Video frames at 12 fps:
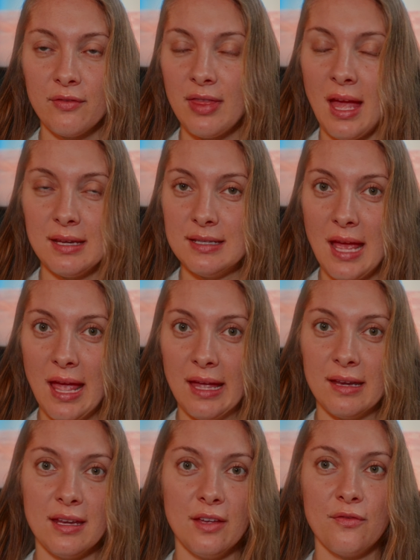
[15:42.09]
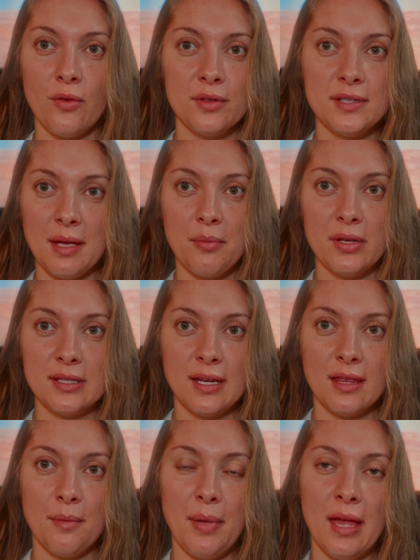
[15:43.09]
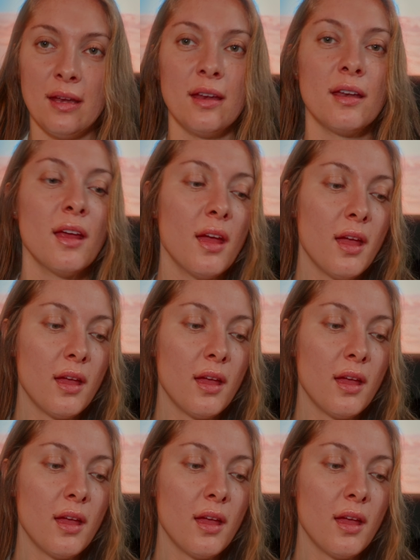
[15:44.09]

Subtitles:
that day, and he folds it and puts it in the bin. And